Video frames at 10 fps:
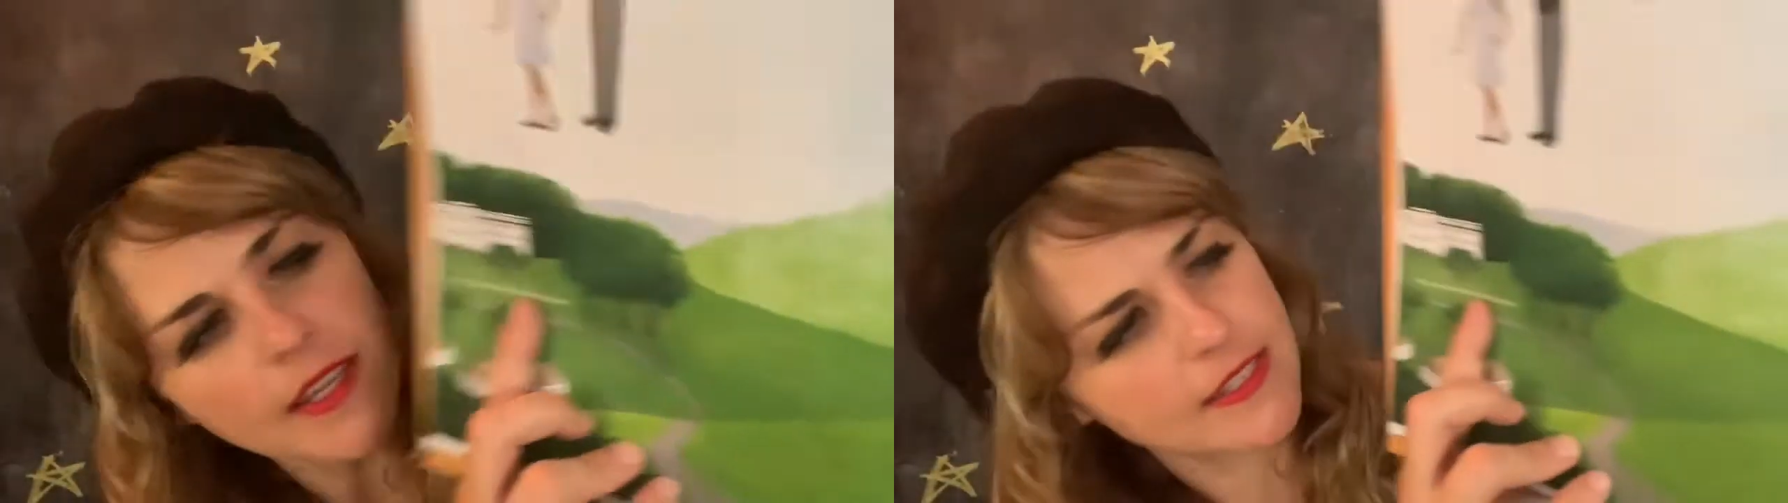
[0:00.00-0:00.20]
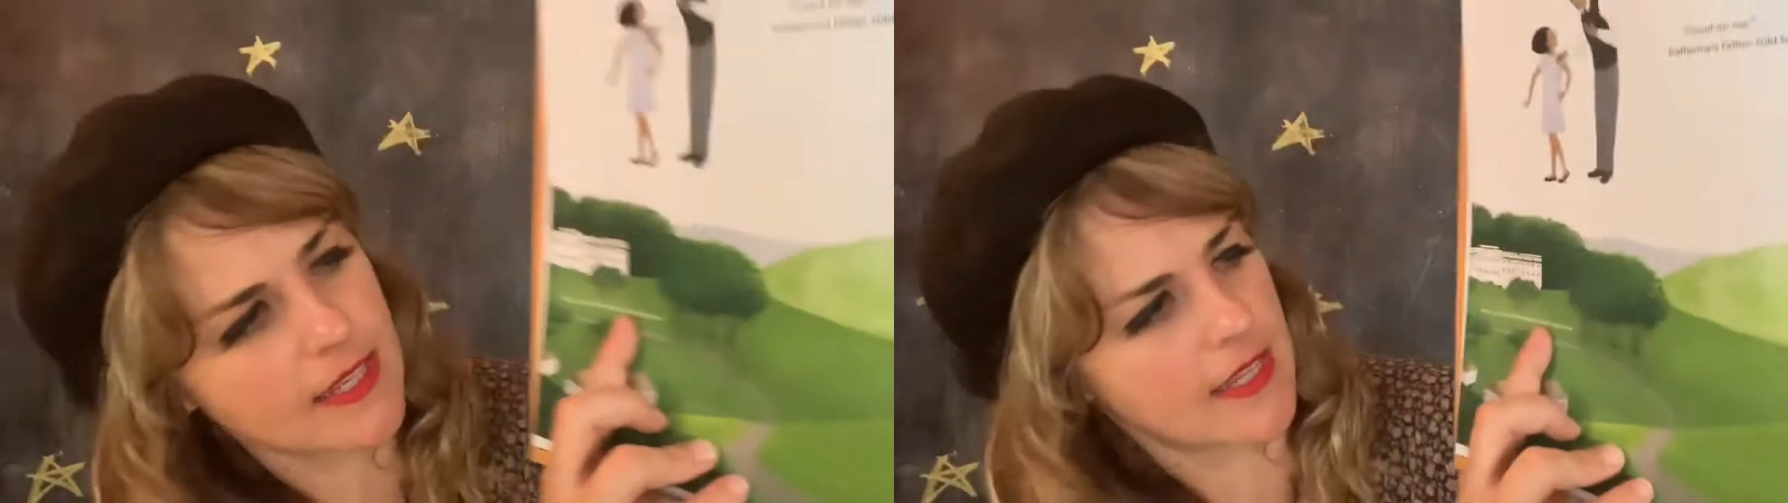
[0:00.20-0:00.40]

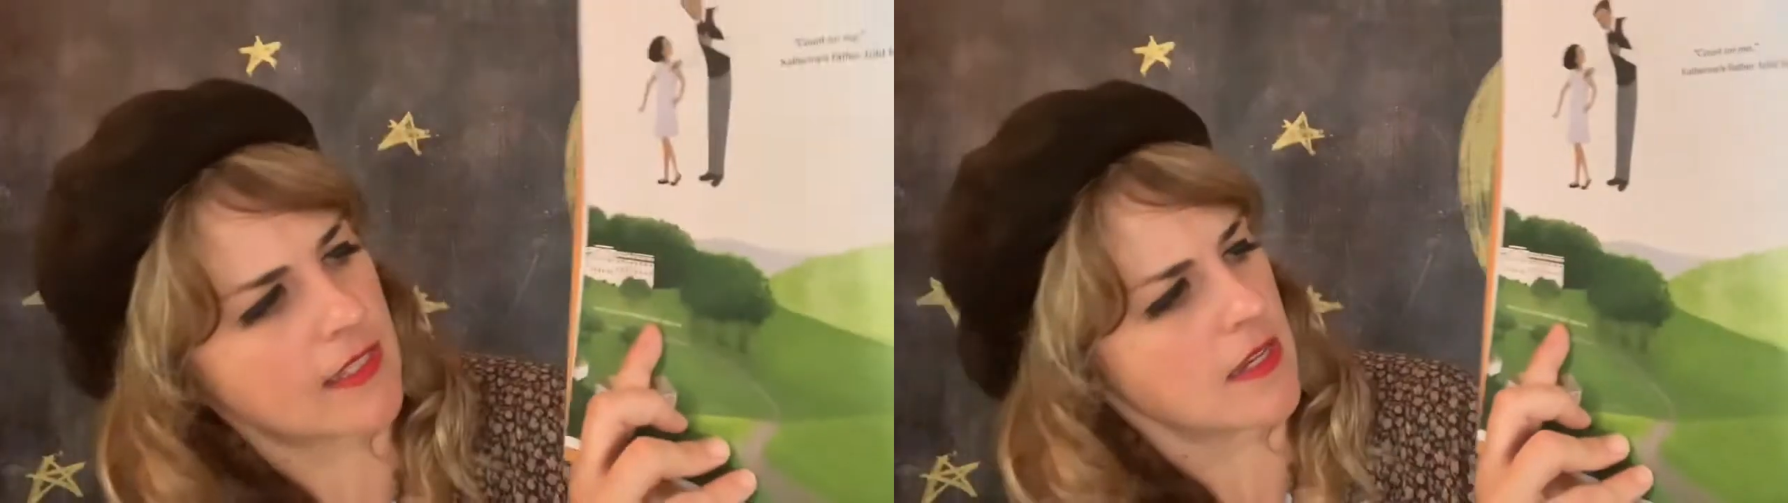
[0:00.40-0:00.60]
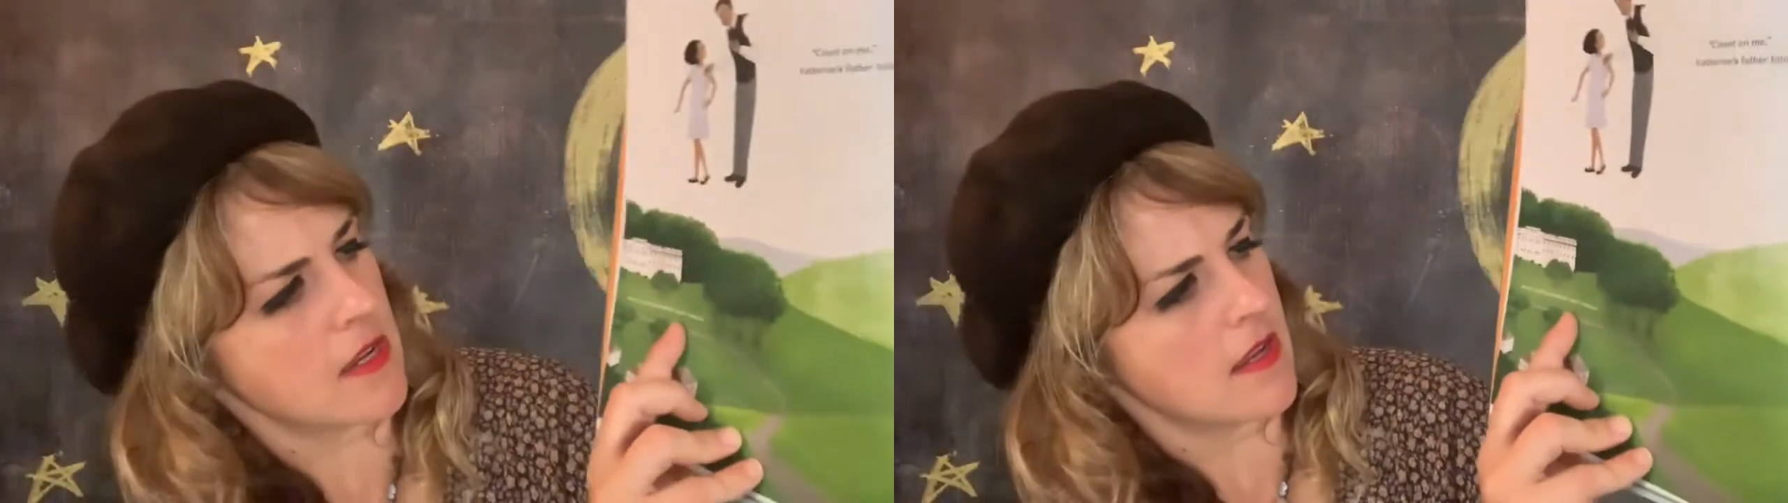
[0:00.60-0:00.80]
says
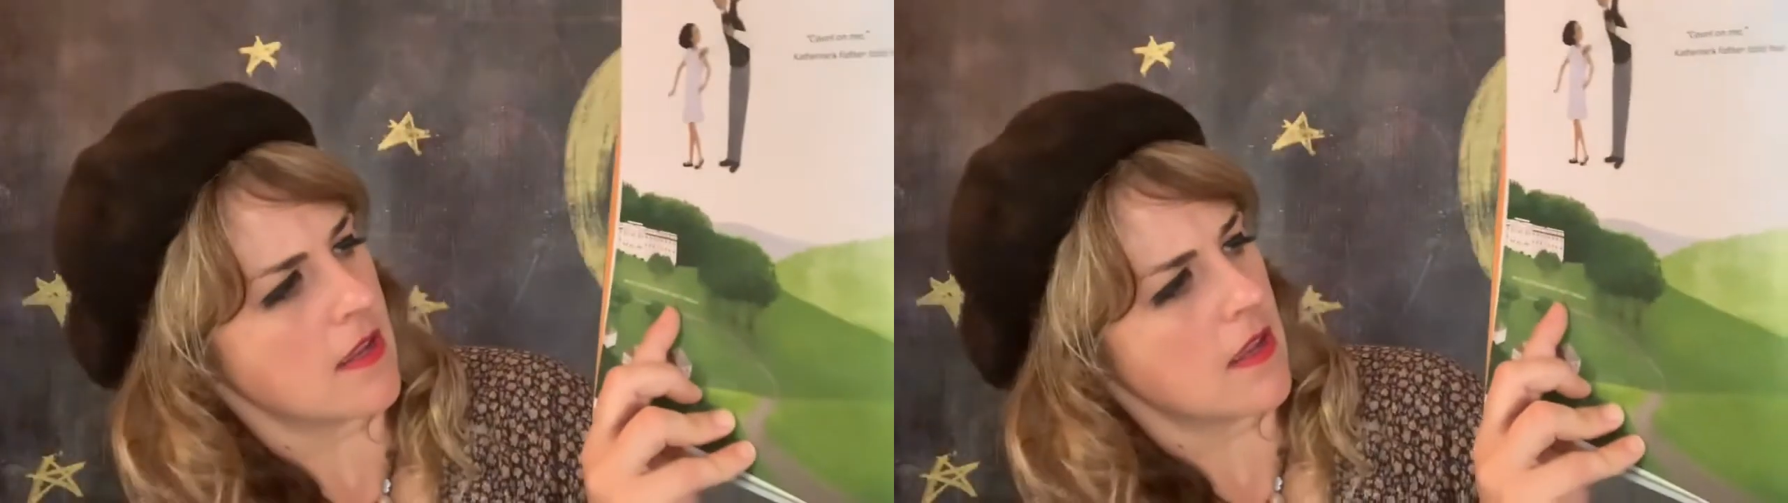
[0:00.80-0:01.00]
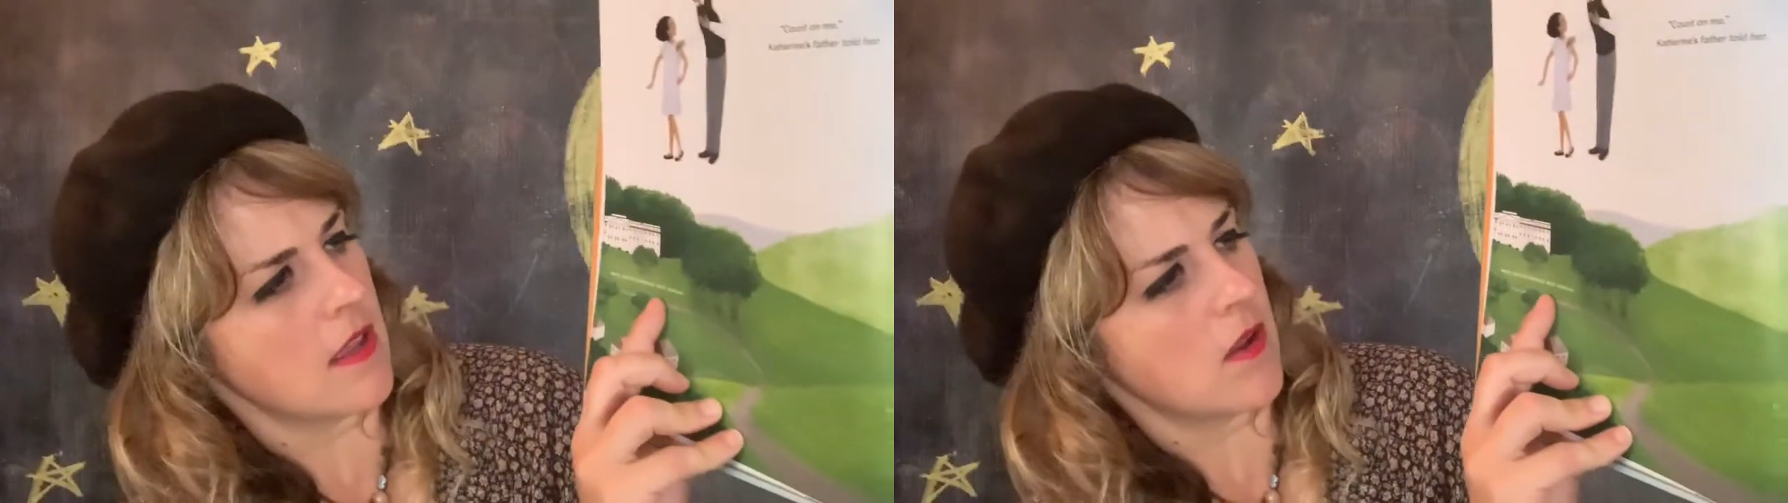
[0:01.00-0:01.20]

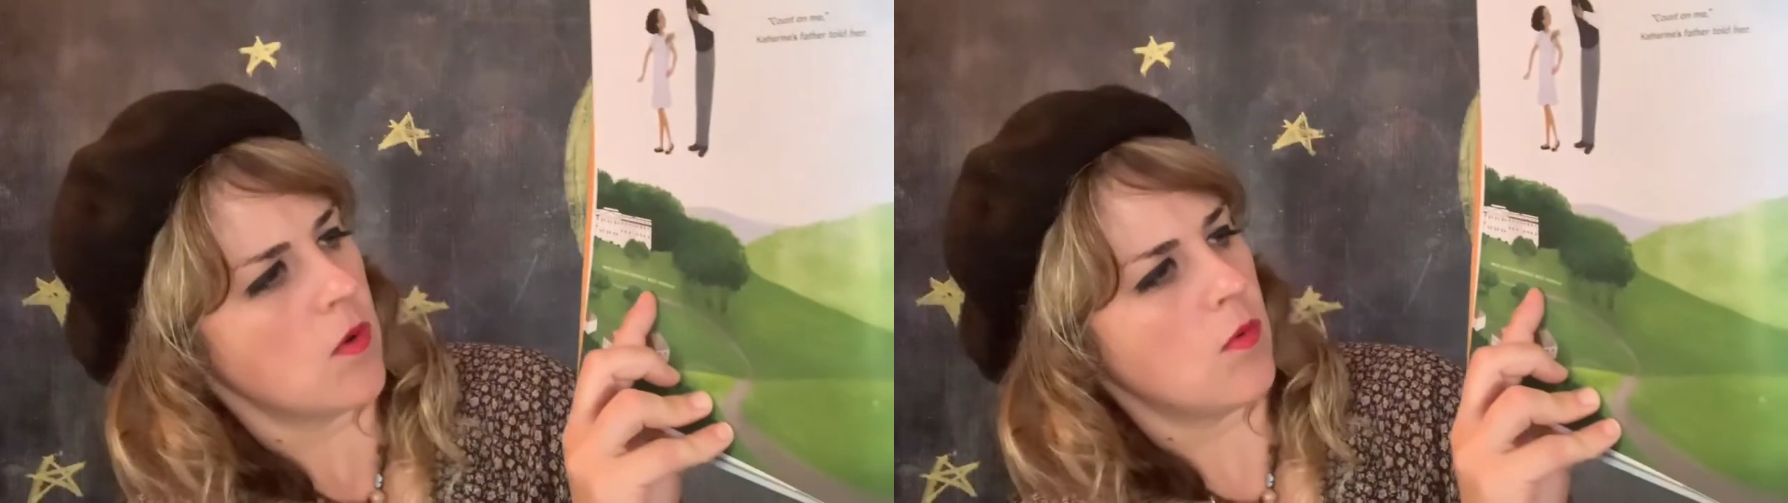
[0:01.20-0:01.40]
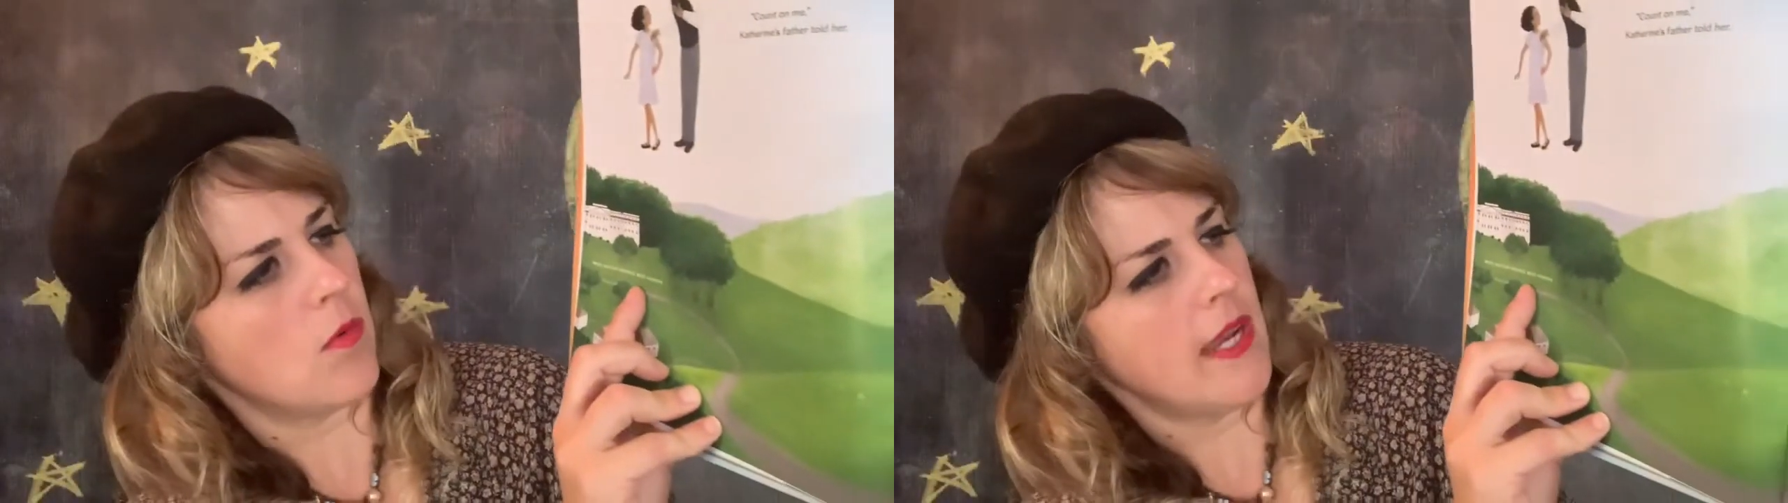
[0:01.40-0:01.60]

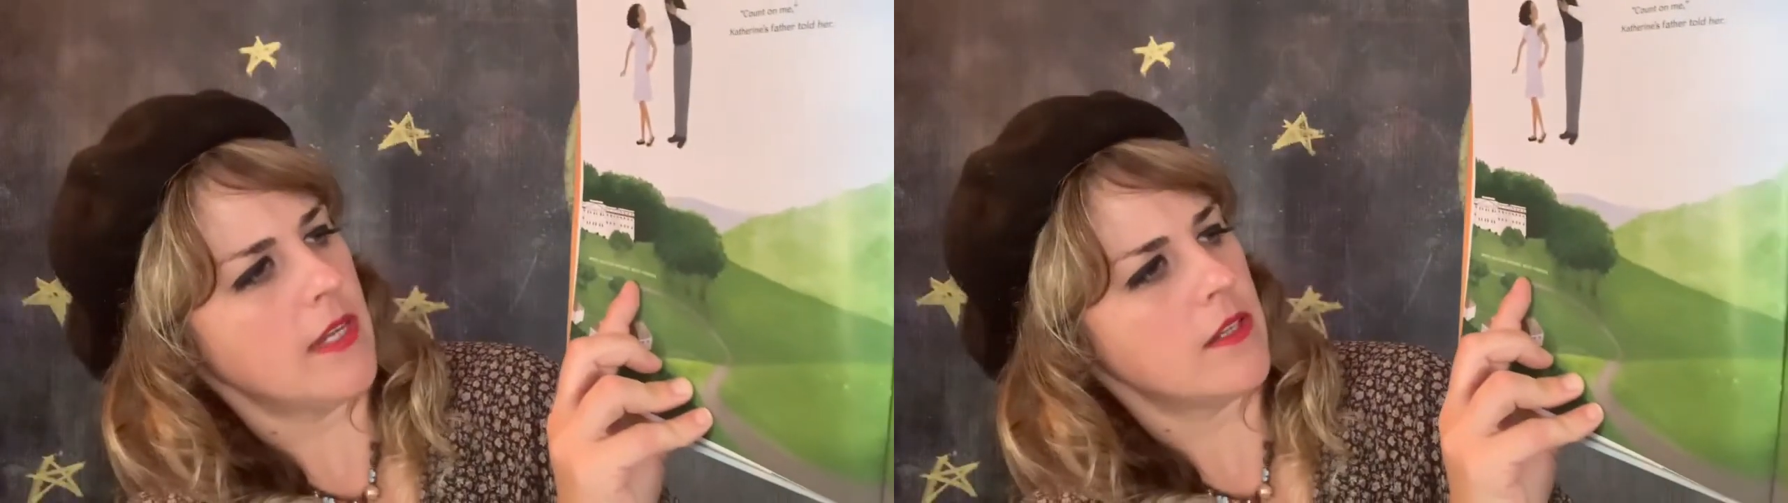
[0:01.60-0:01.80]
White